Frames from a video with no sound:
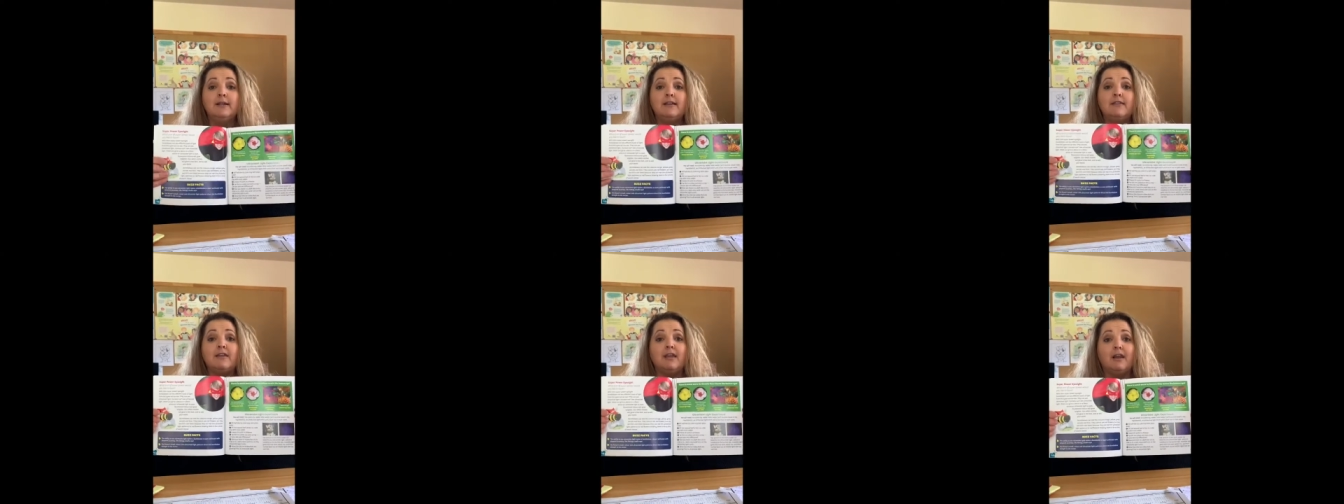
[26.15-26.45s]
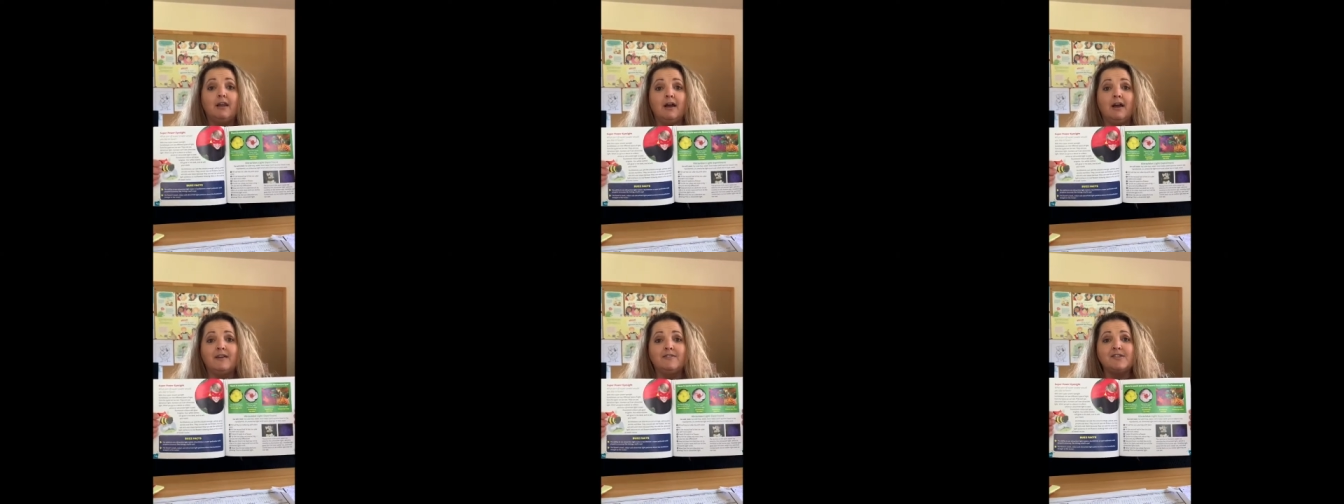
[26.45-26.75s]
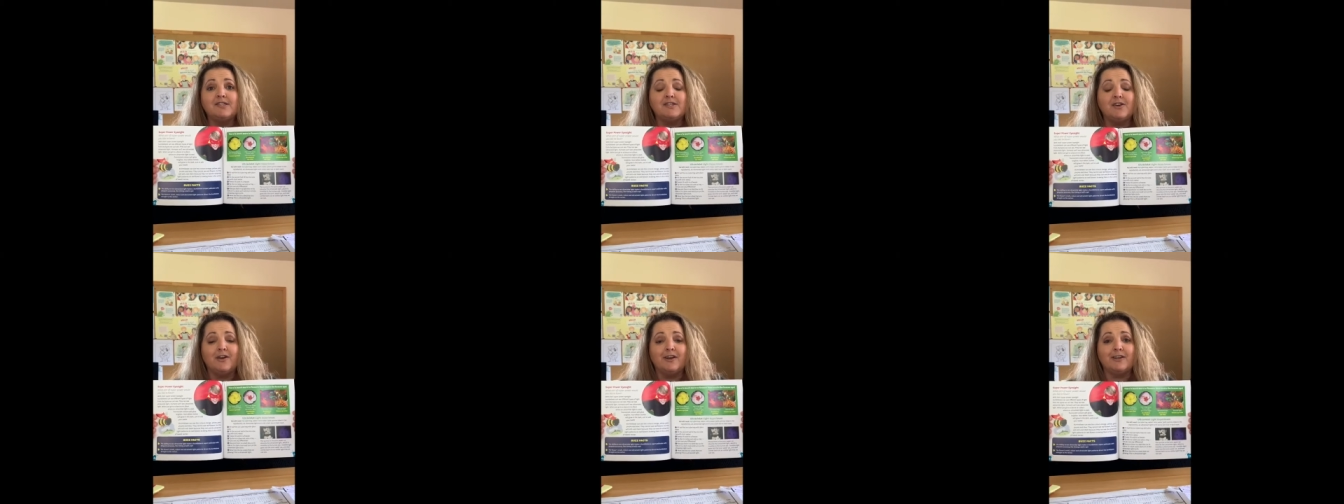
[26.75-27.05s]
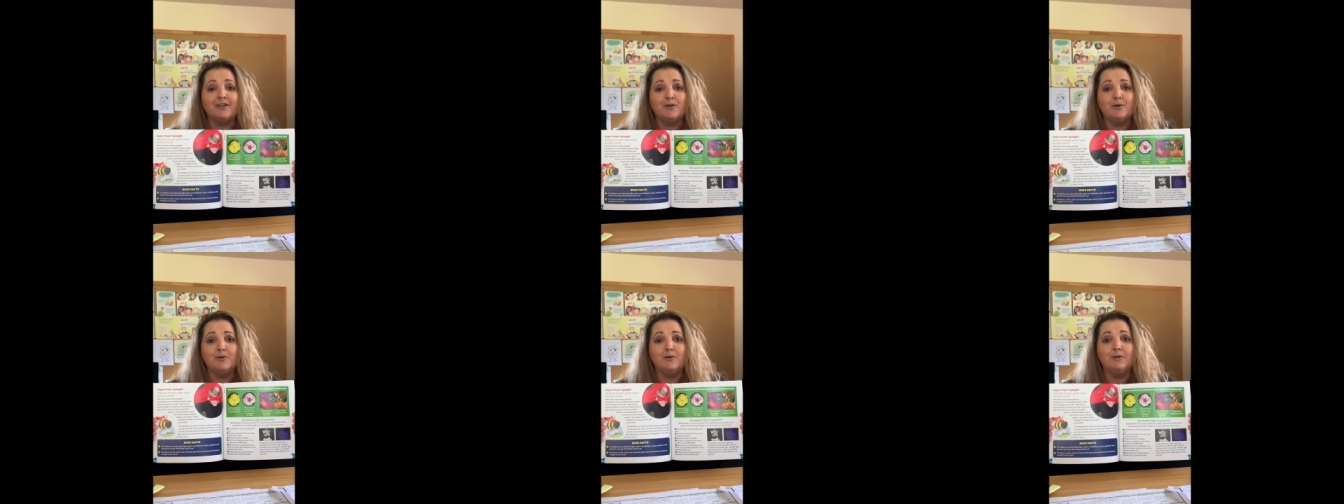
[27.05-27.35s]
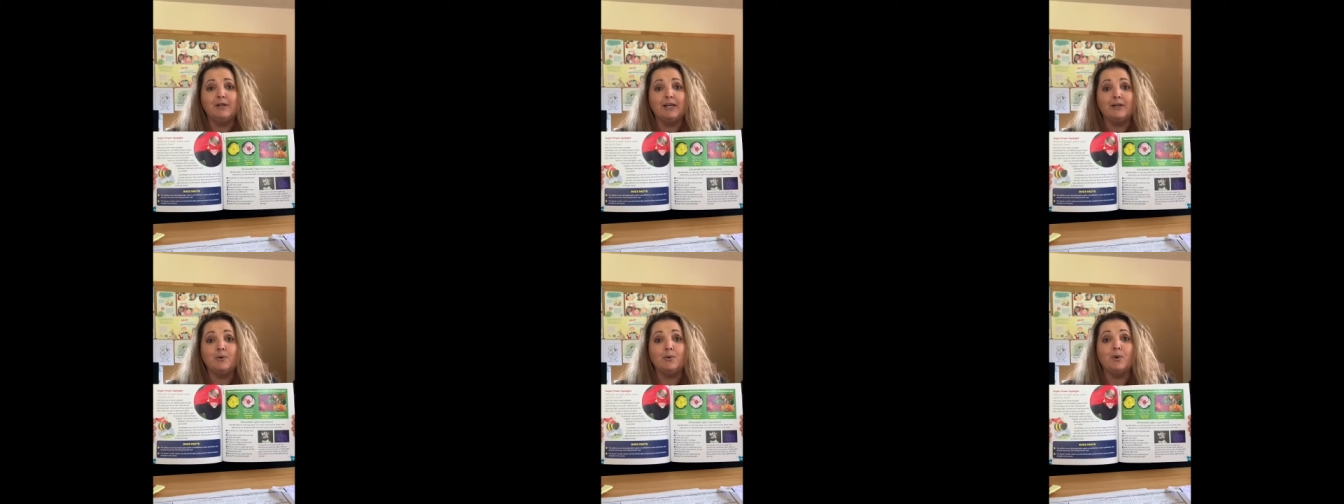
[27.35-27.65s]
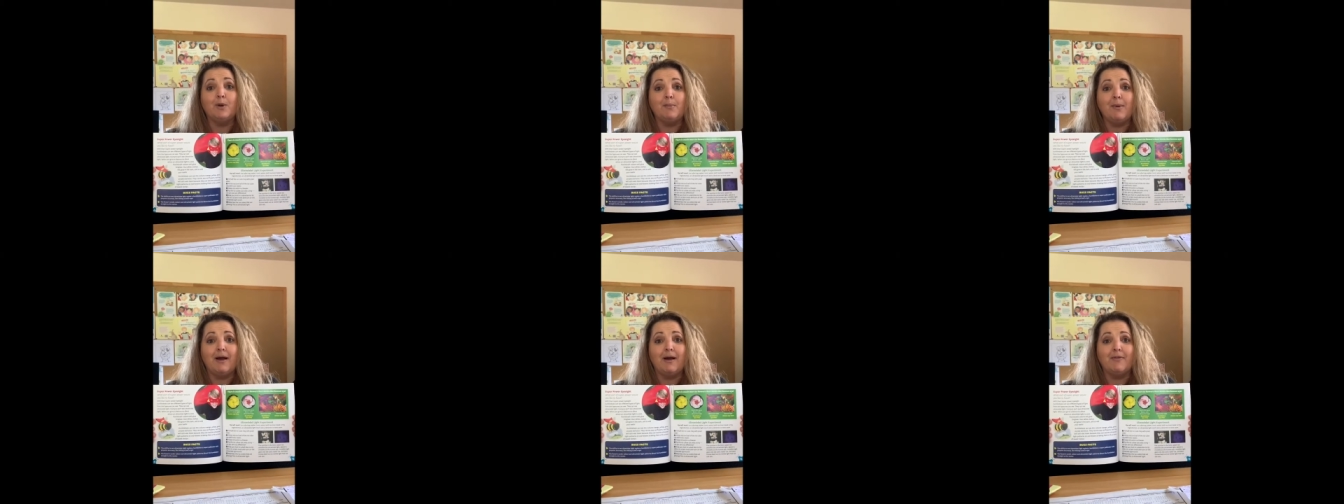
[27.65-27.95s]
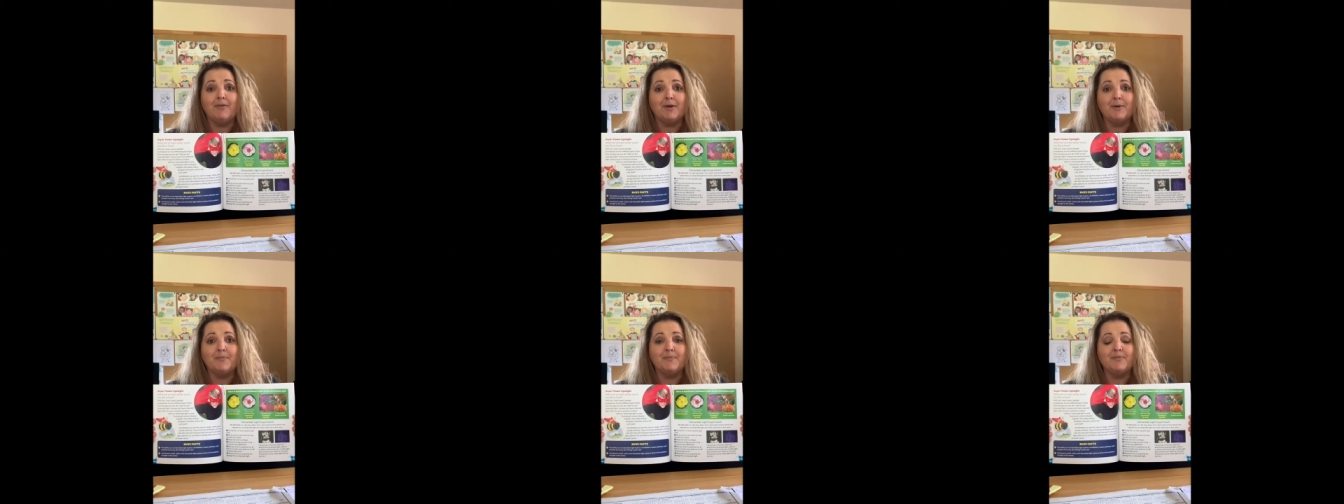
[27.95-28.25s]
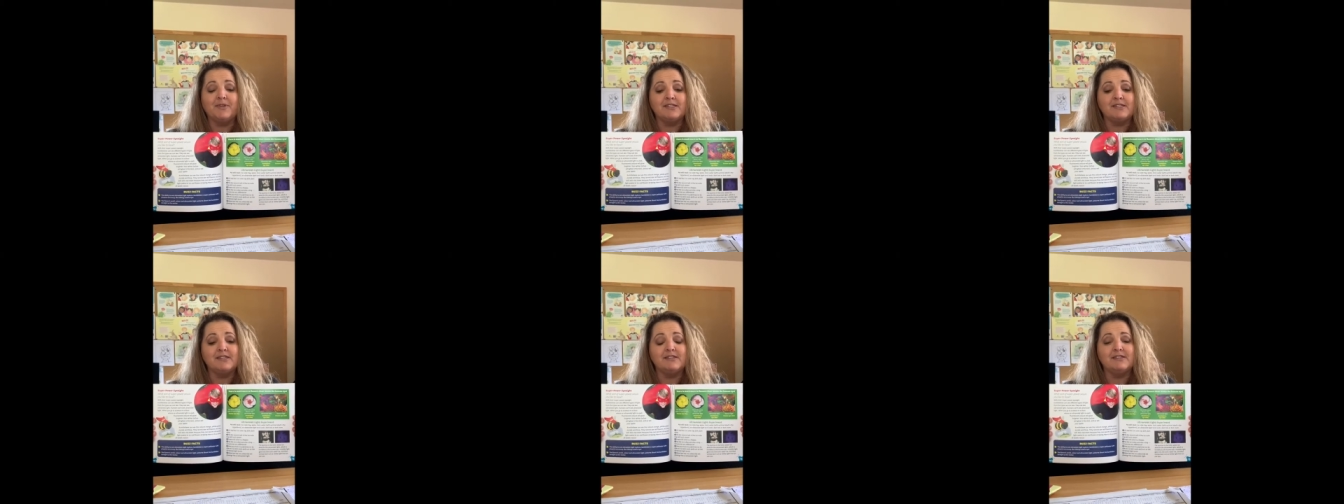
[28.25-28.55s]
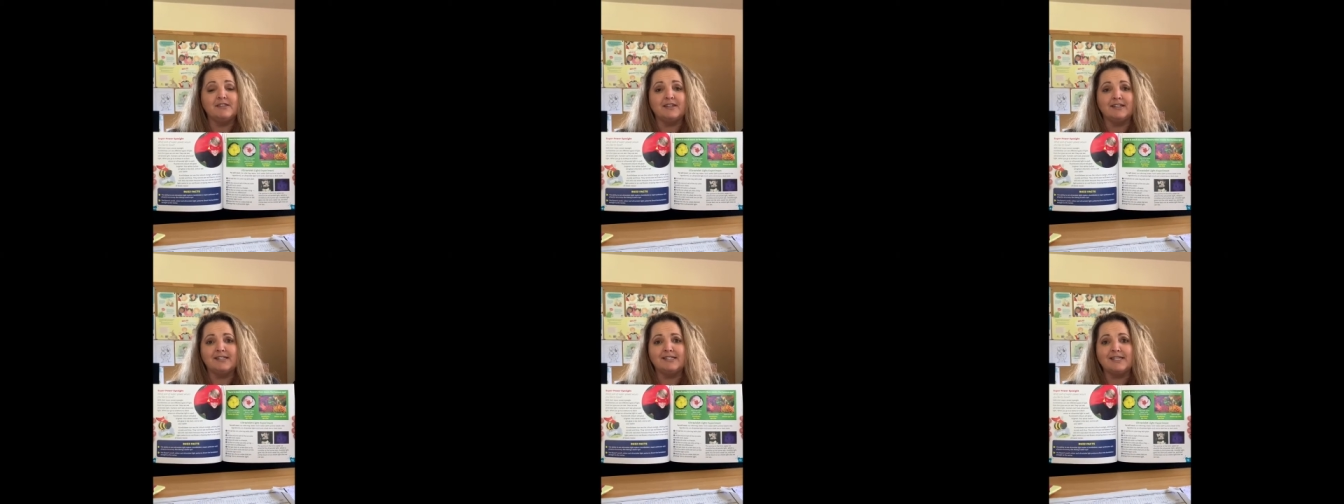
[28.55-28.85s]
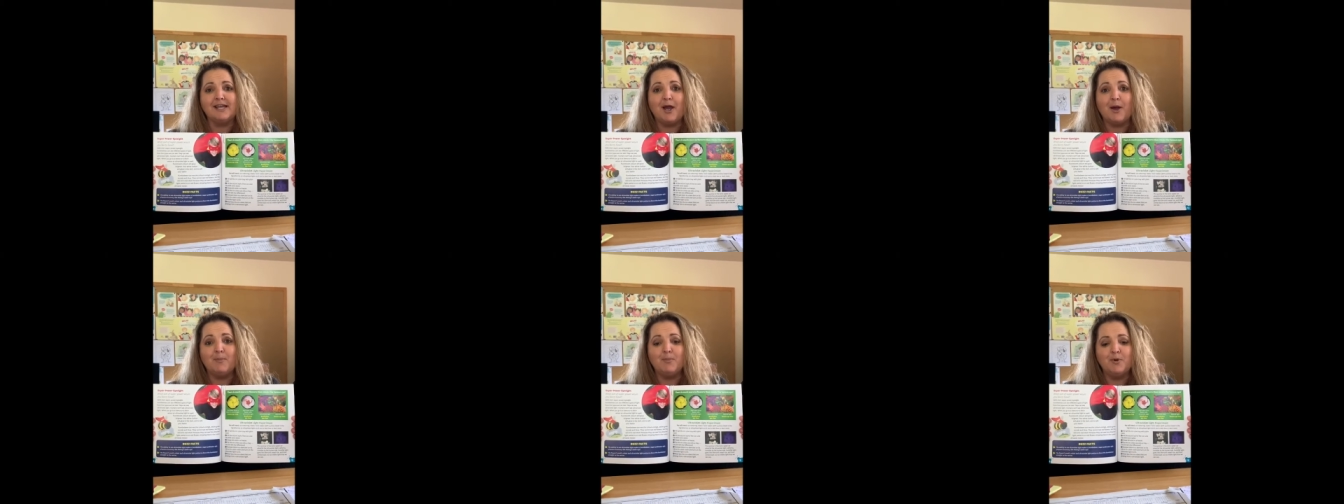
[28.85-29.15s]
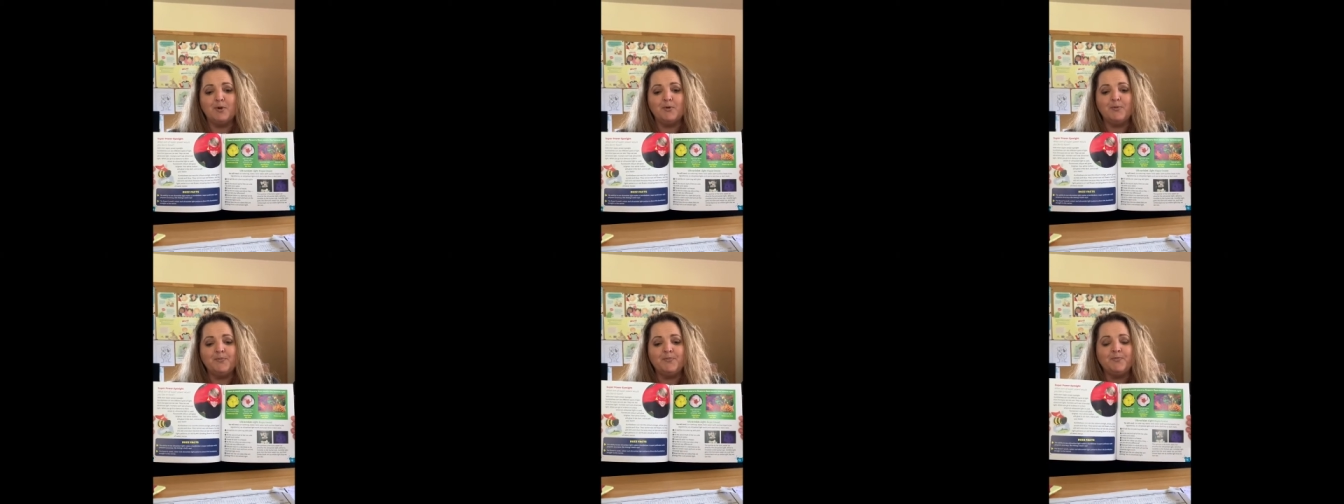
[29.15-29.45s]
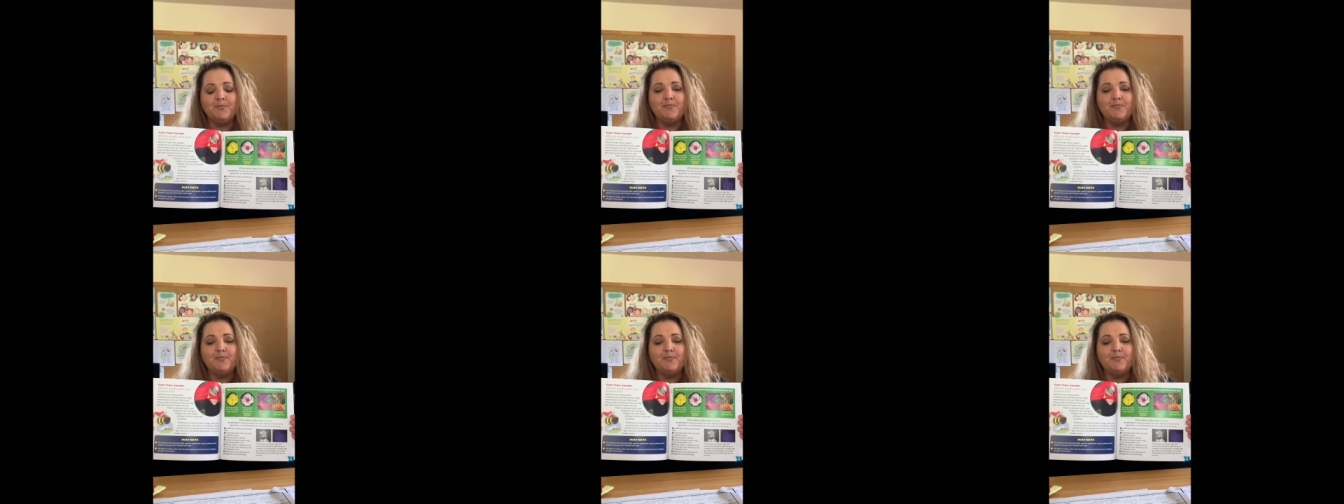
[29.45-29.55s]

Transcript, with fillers: their life cycle and all about them. This is an example.